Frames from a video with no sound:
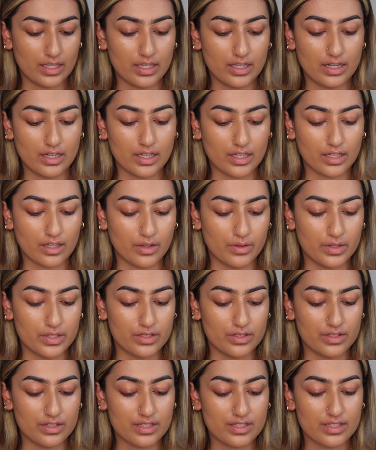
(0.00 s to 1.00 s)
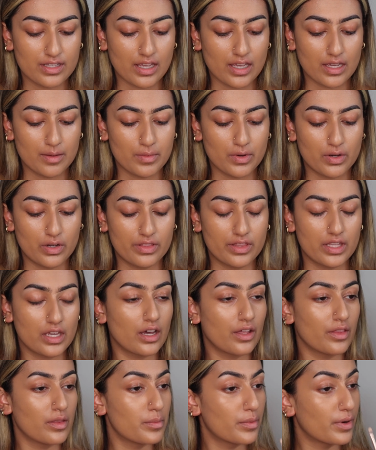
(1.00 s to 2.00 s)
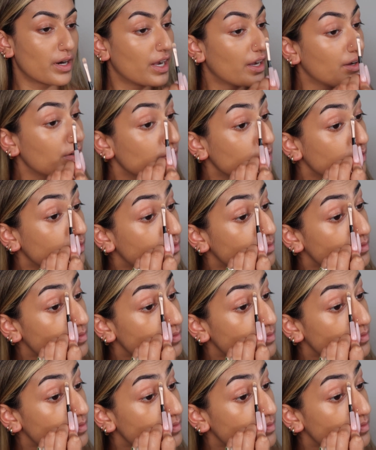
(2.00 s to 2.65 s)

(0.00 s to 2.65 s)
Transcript: then I go and do the same on the other brow.